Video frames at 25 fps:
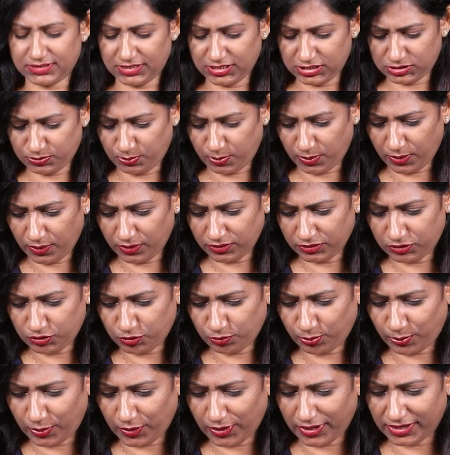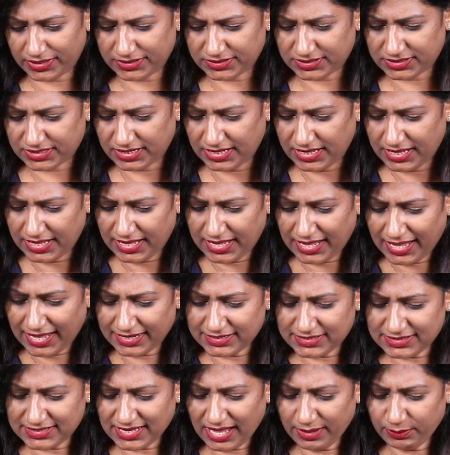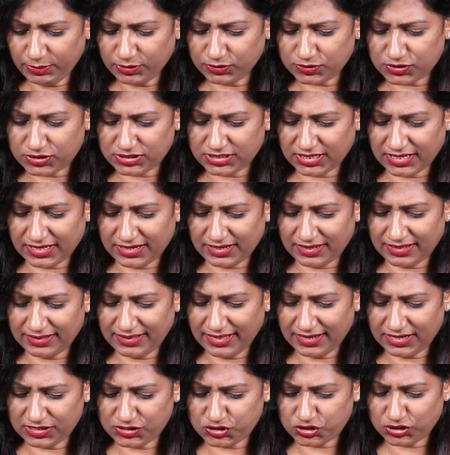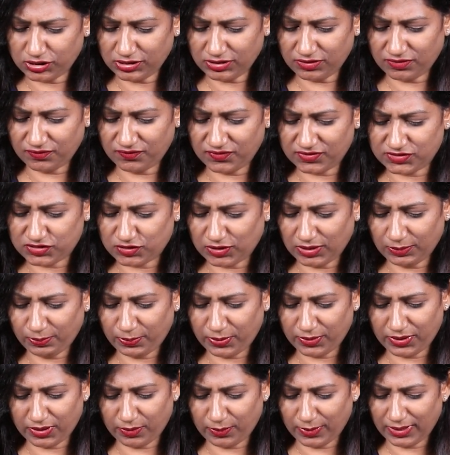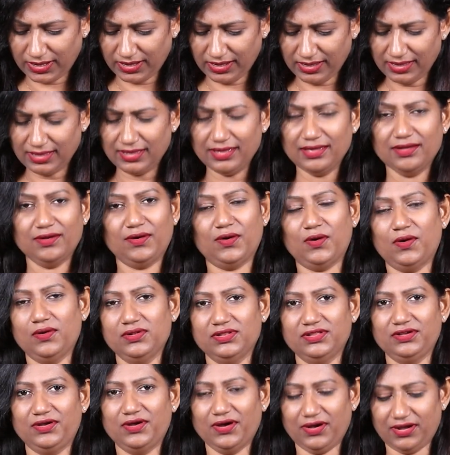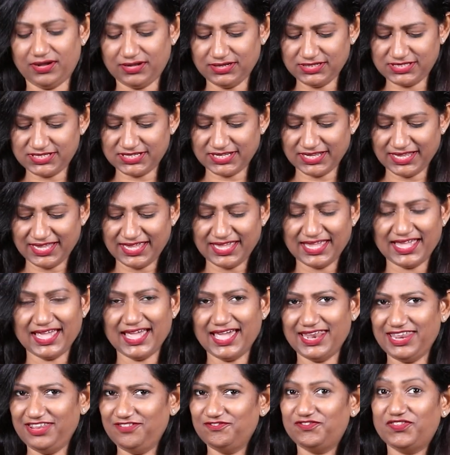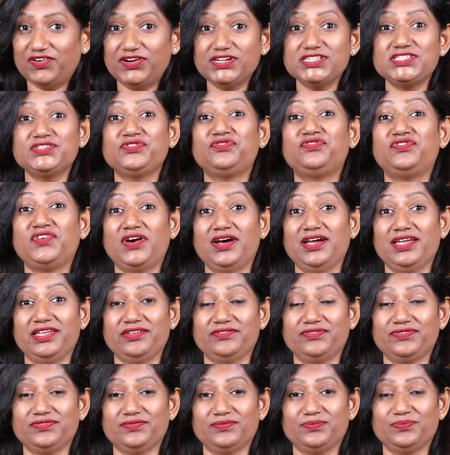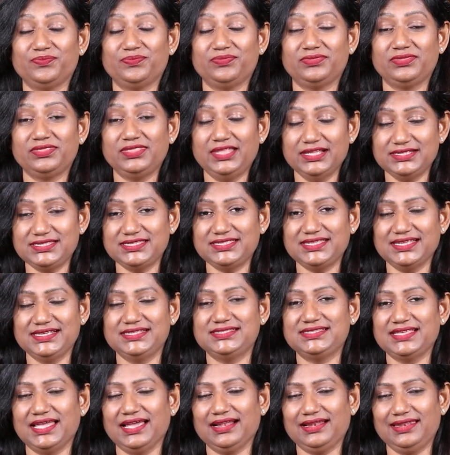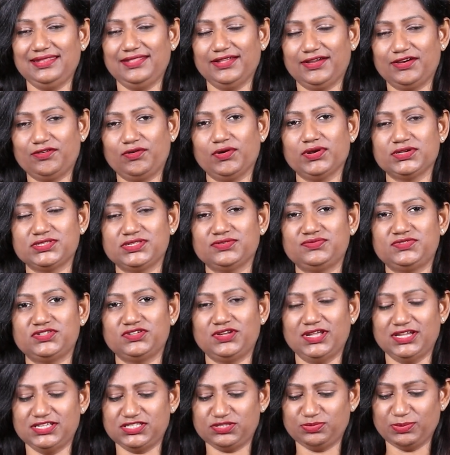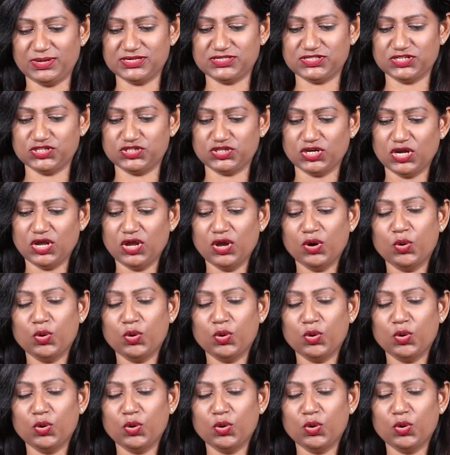He's born through prayers. And Samuel said, then the children of Israel put away all the gods. And in verse 5, this is exactly the crux of today's message.